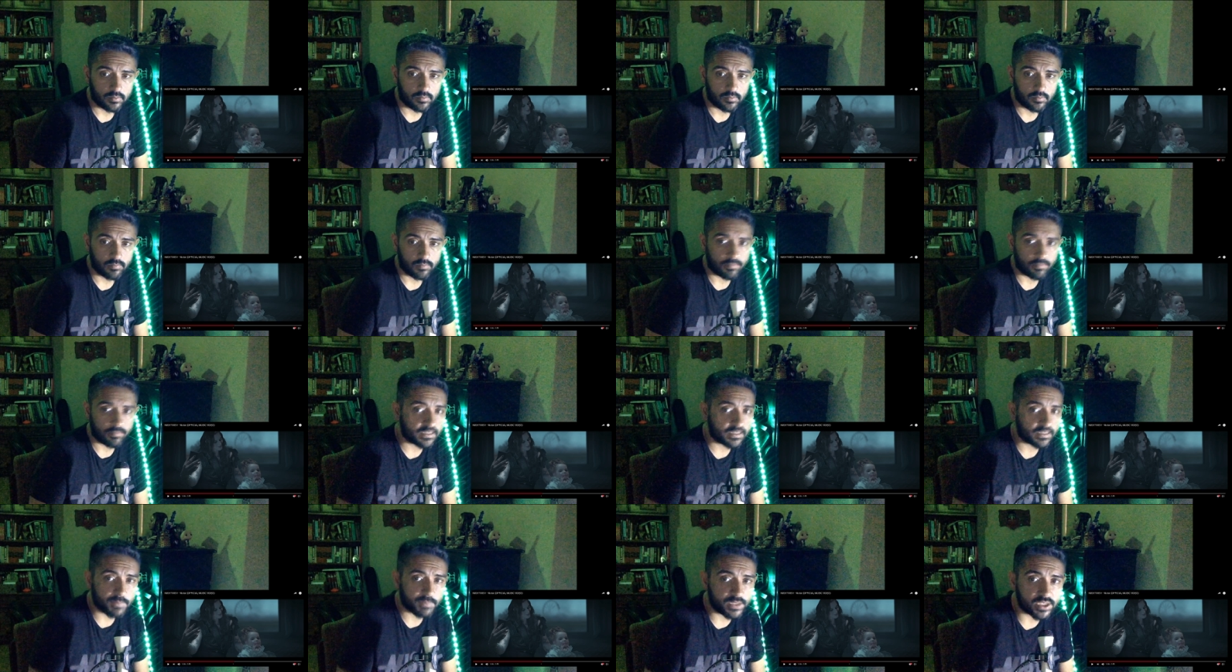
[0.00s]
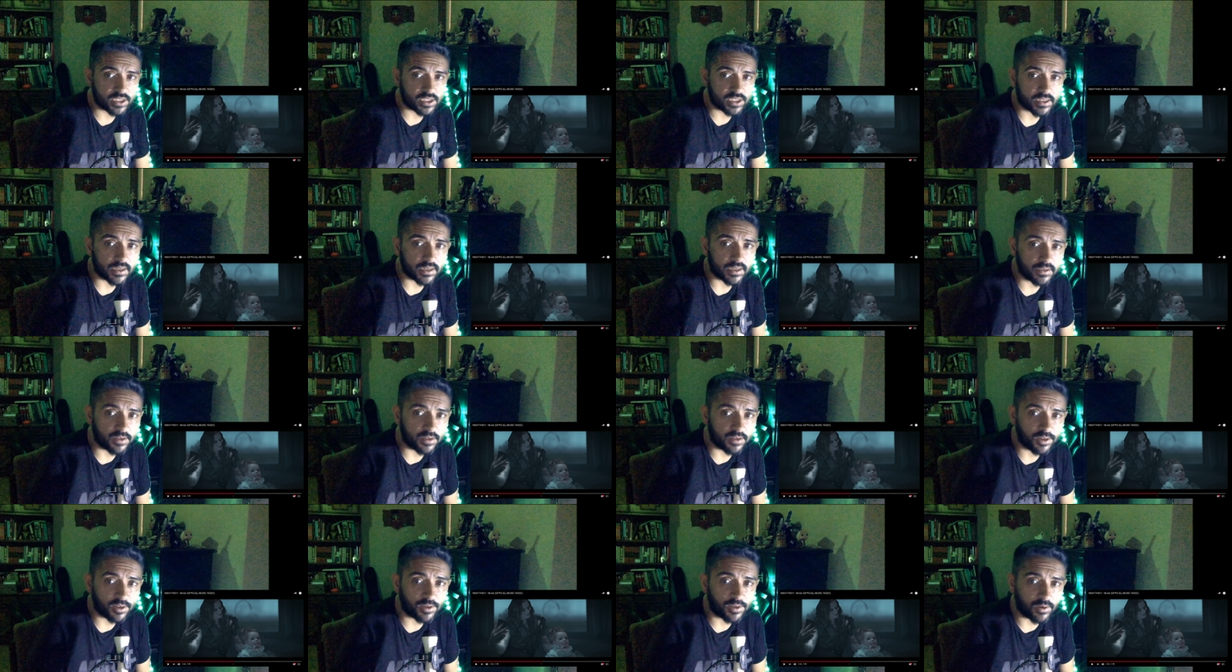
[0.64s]
my speeches are
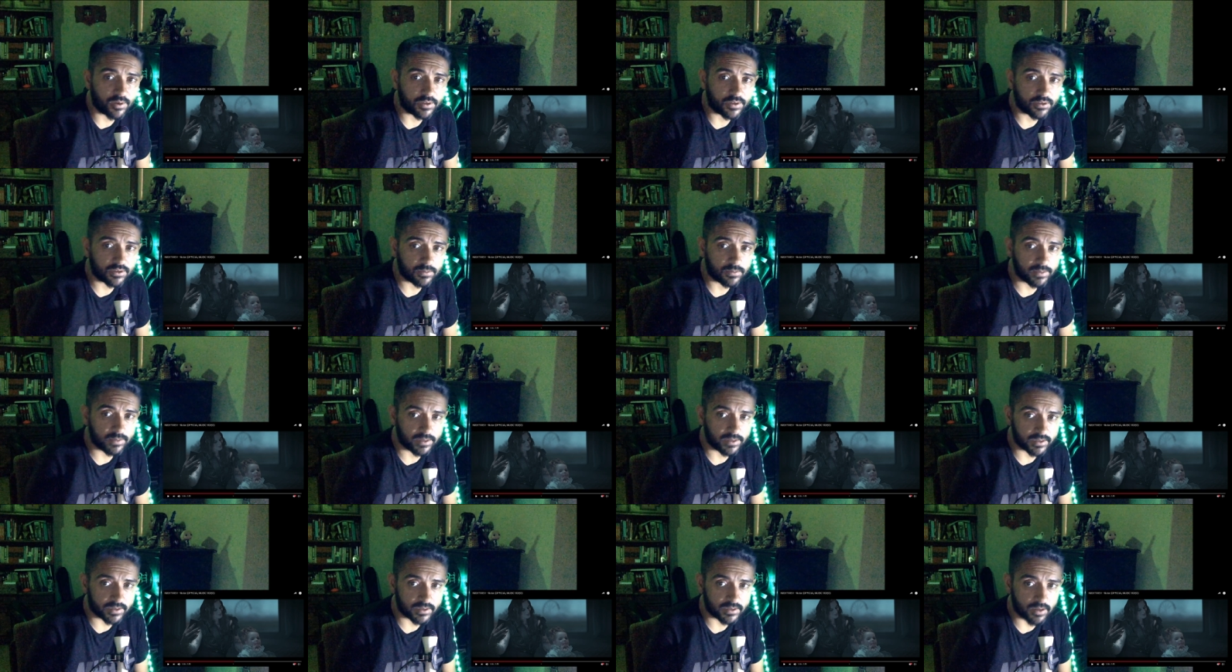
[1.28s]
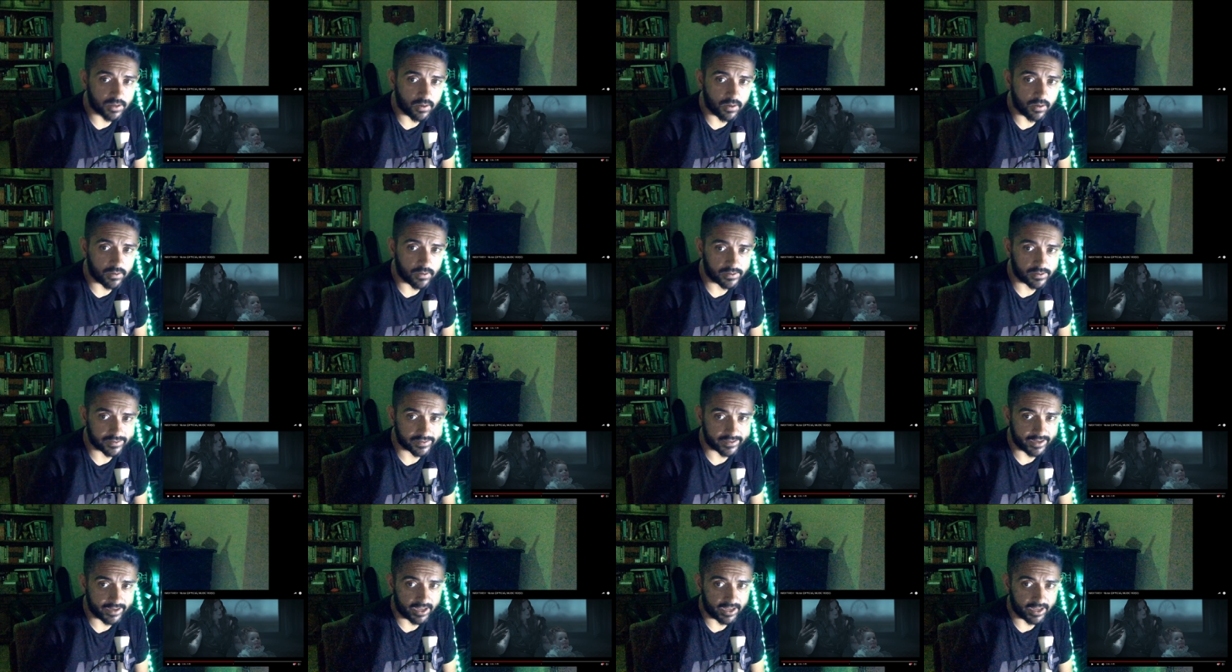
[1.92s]
not going to be this long all the
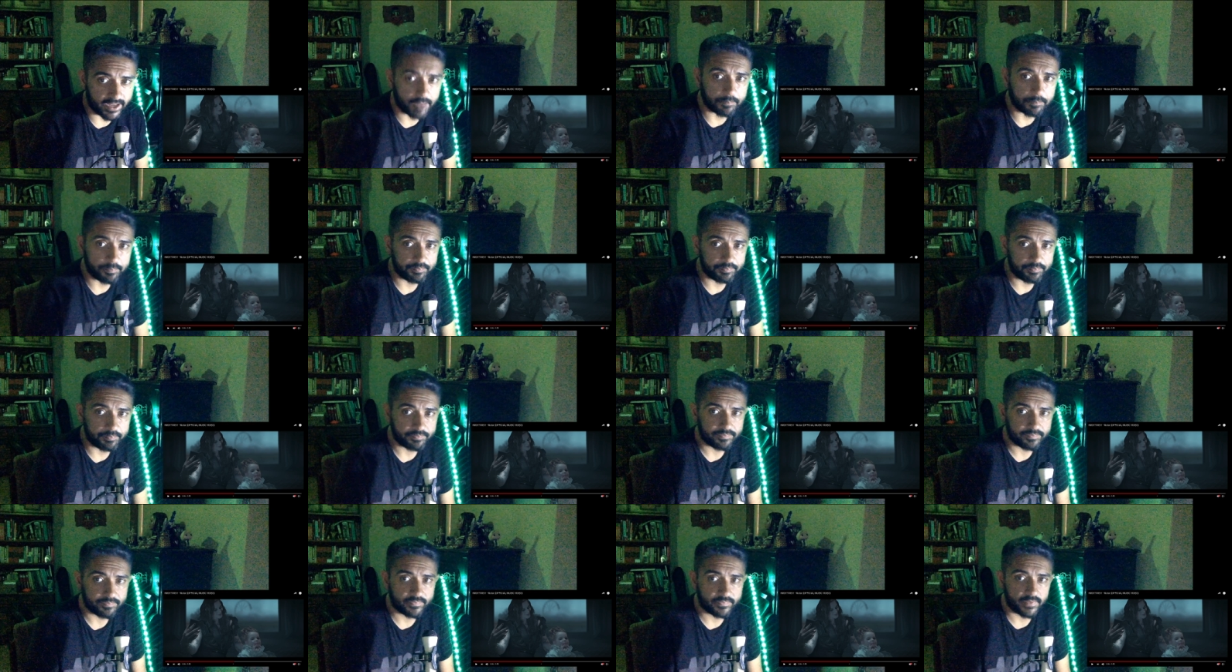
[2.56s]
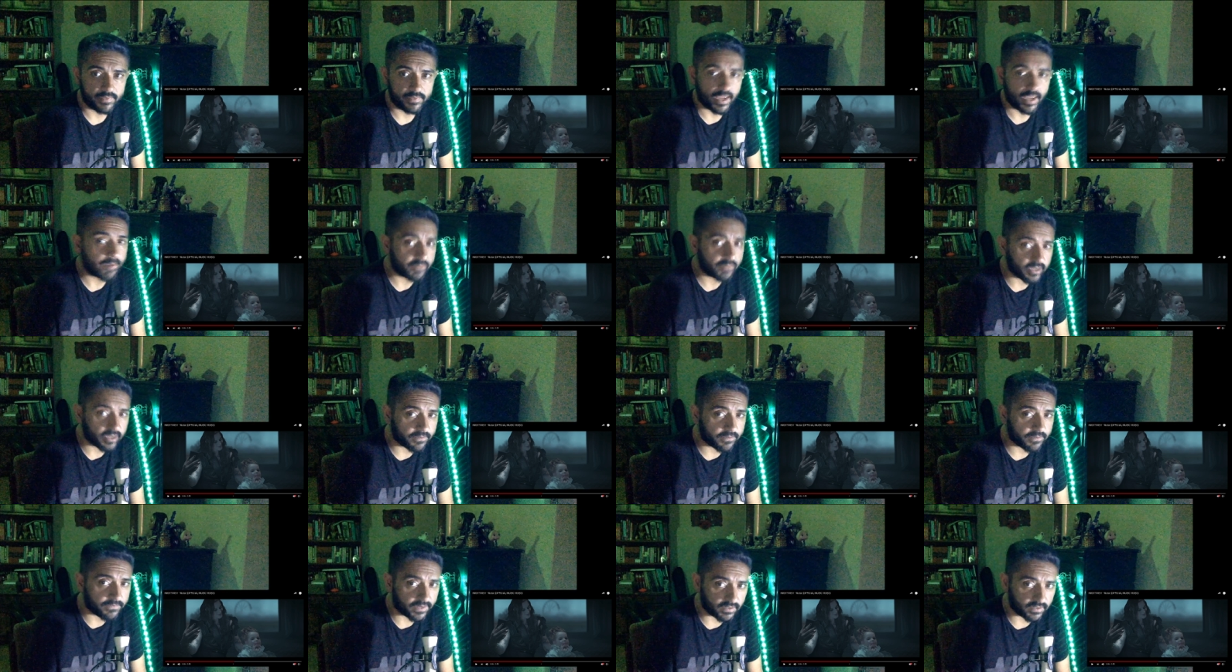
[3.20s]
time. I'm not
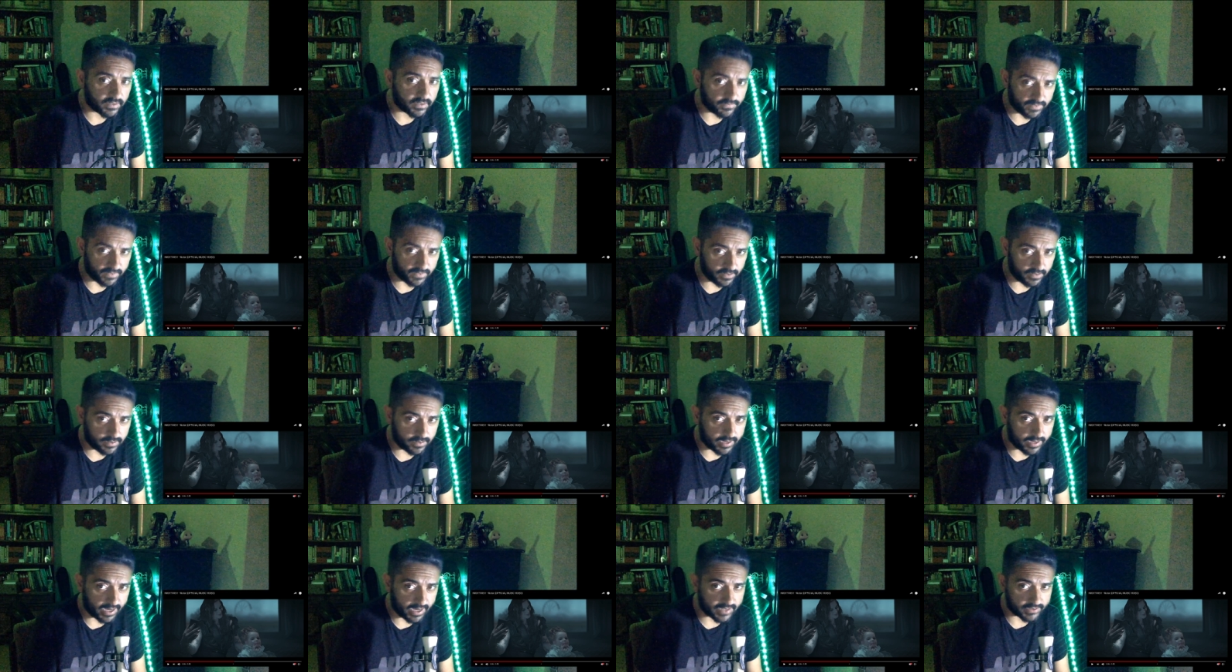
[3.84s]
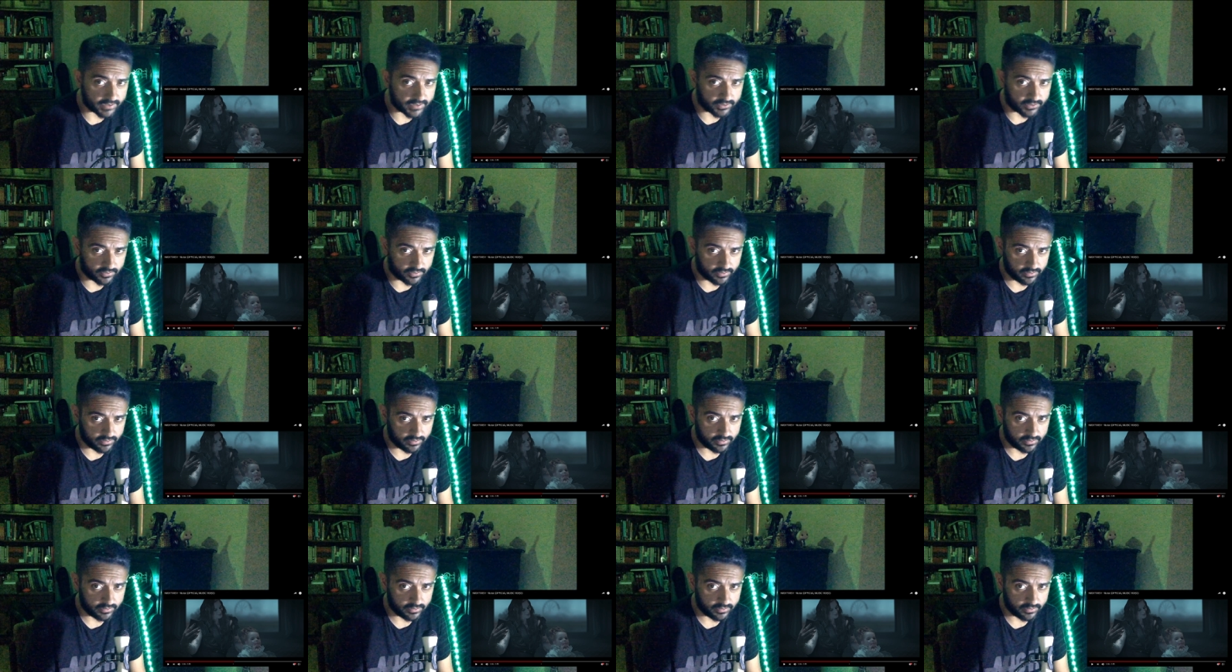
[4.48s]
a fan of Fidel Castro.